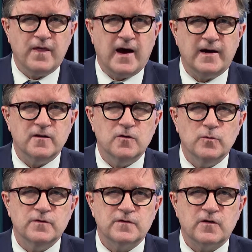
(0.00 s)
that,
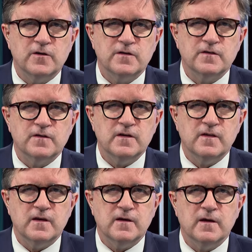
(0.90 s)
you would start to see
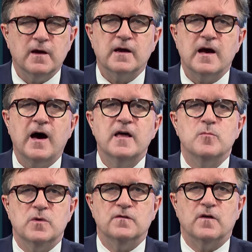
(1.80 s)
the
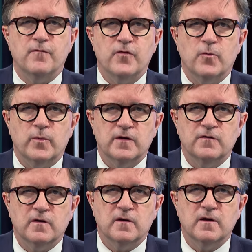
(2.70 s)
economies of the
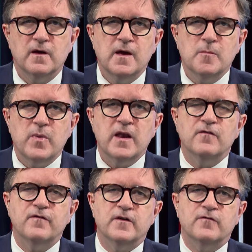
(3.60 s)
region
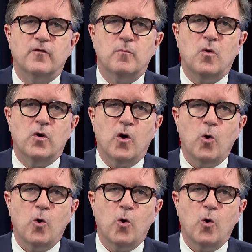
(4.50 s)
benefit from more